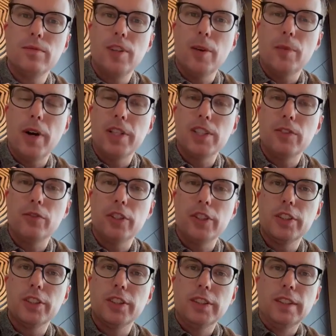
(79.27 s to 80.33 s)
a massive
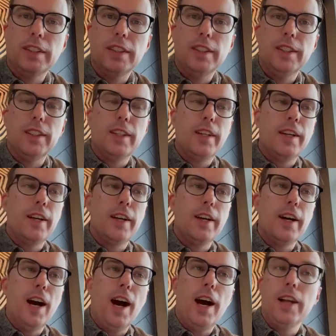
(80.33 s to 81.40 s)
risk,
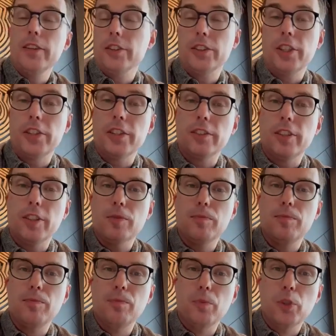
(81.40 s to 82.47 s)
and there's nothing that
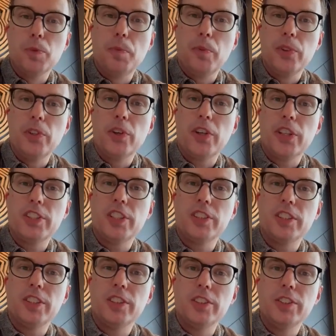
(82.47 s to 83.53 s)
most people in the
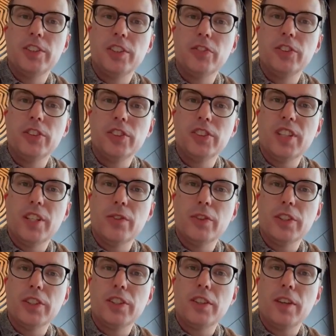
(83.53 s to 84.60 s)
organization can do to reduce that
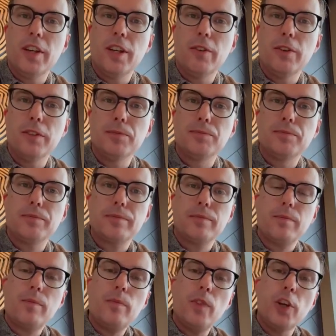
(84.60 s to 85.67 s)
risk anyway.
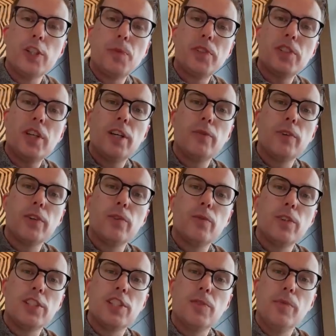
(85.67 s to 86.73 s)
Because by starting with
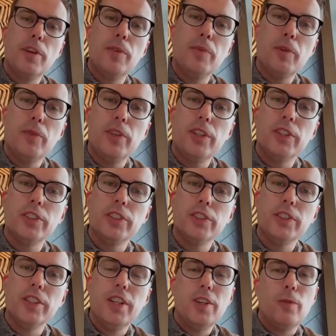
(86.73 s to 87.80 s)
what's the minimum that we can
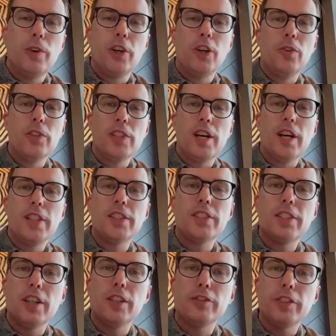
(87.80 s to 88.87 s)
do, we can always add
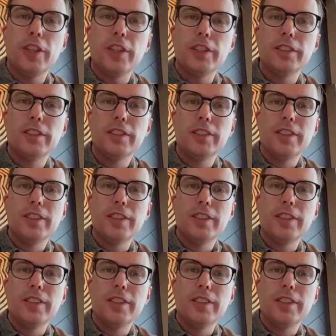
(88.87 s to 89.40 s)
stuff in